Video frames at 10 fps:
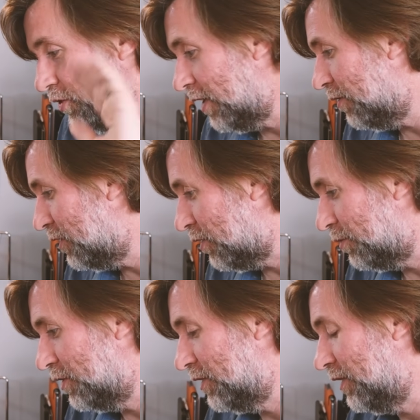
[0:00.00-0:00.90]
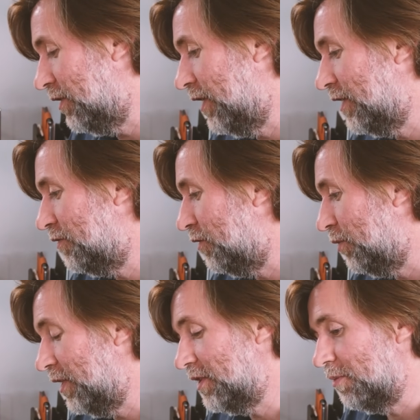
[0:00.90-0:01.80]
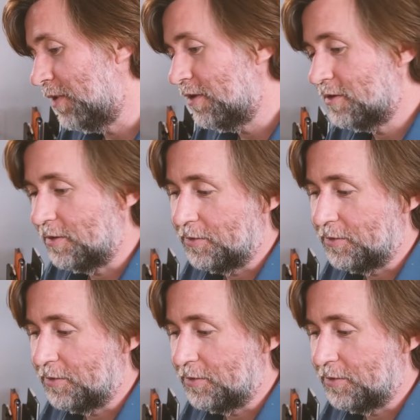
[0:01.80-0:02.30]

try out these options in the next few weeks and months.